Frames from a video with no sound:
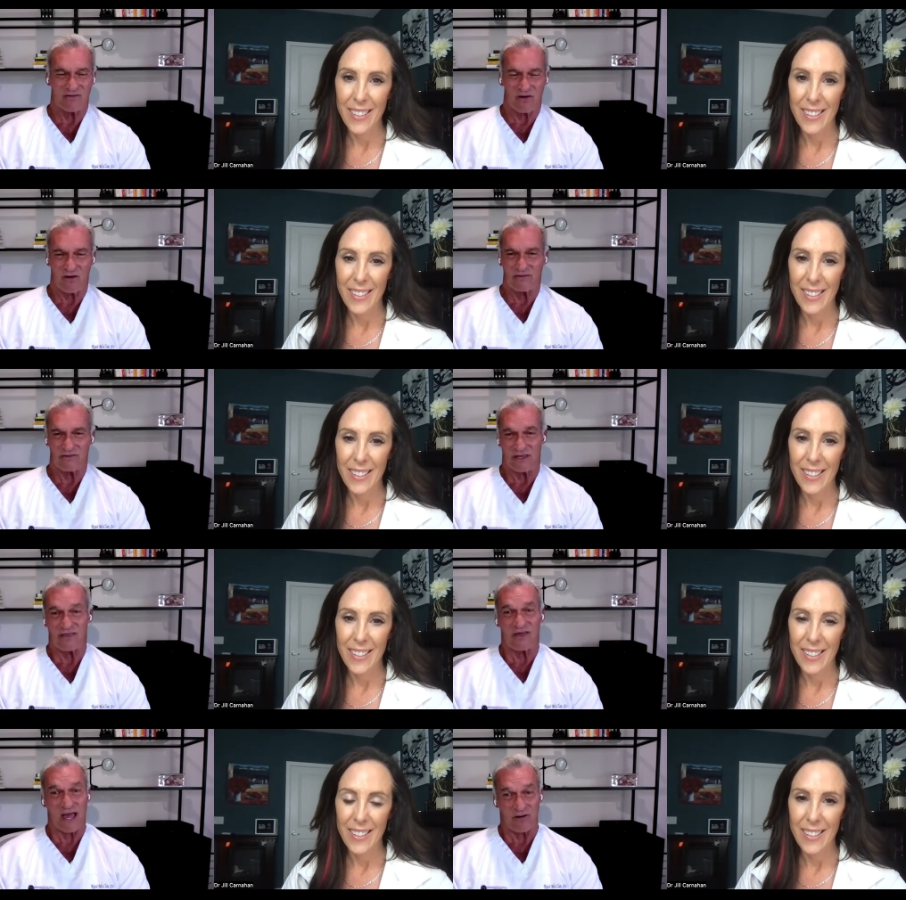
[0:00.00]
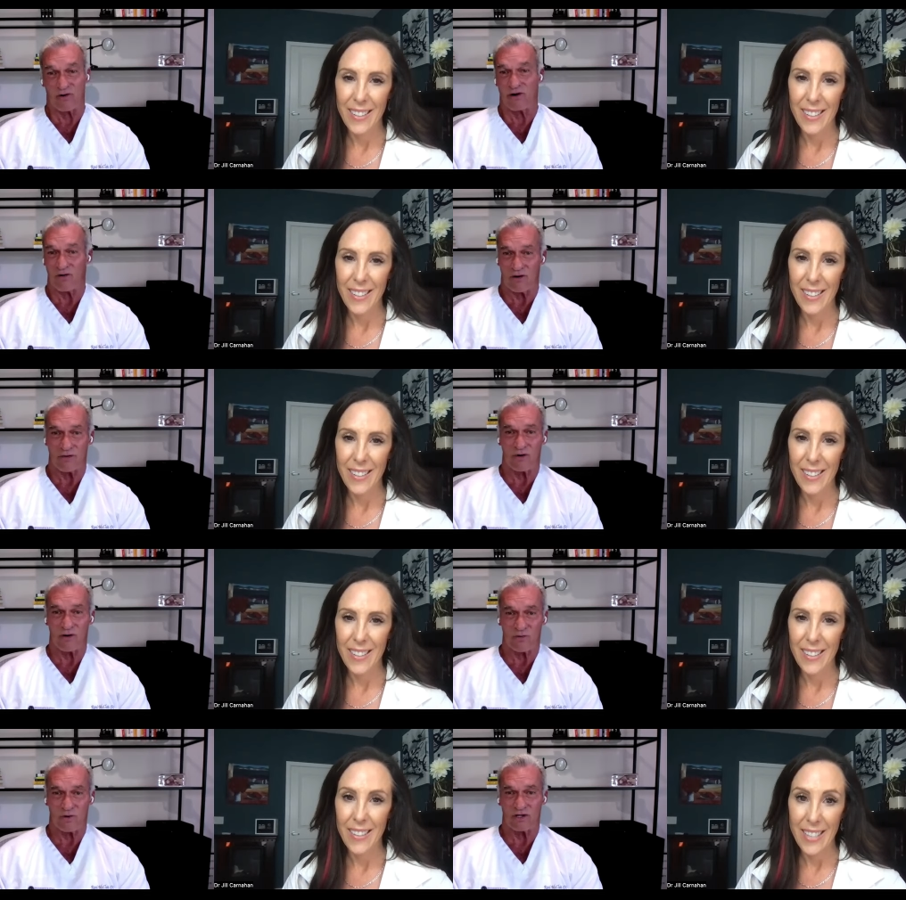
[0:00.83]
Speaker 1: it involves the
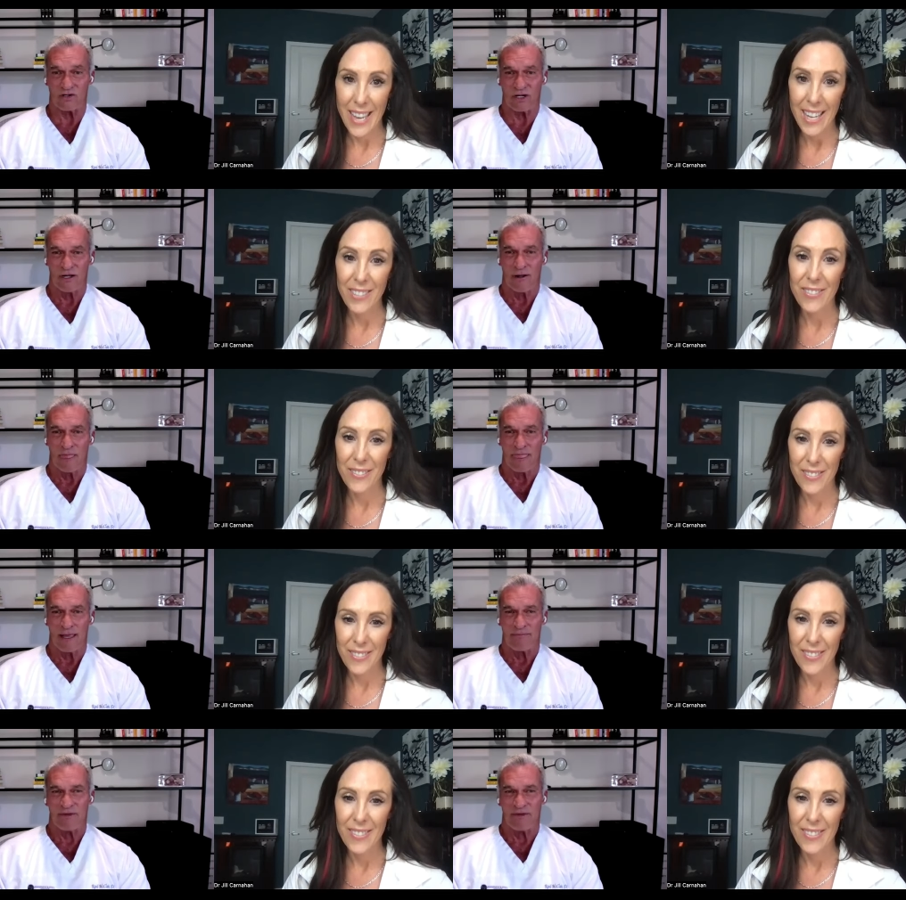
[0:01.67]
thyroid hormone, which